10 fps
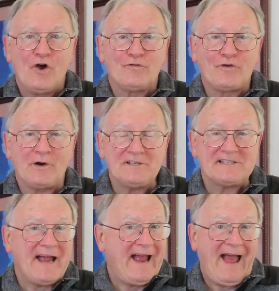
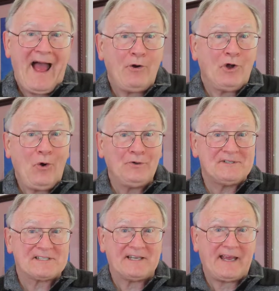First, how cold
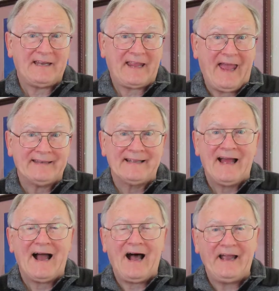is it going to get?
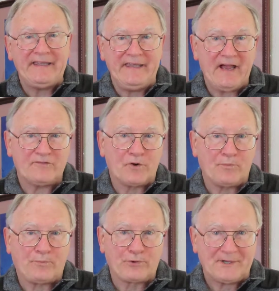I never
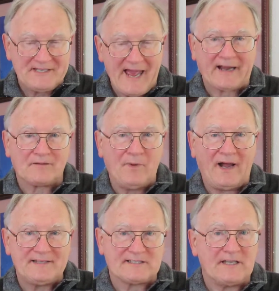protect
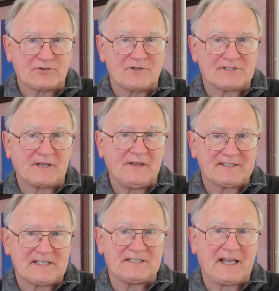my citrus
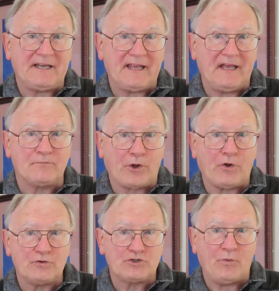unless it's going to get
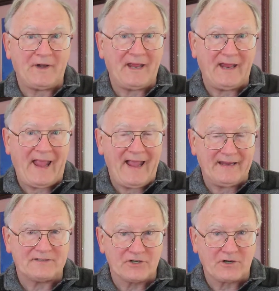below
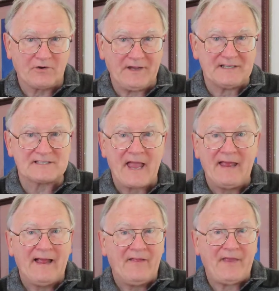28 degrees.
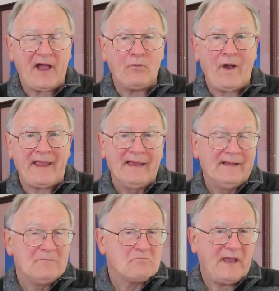That way,
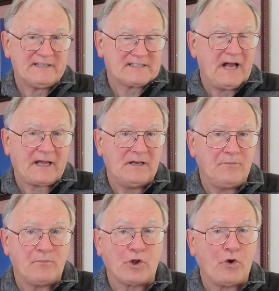it's not going to
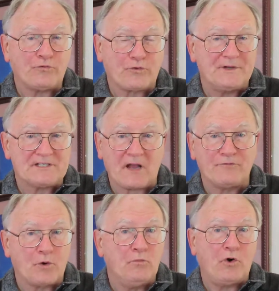be below freezing
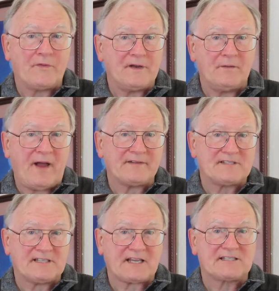for more than about
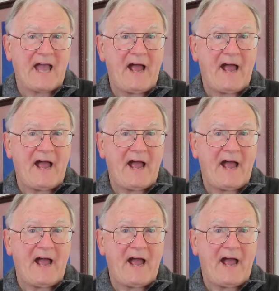6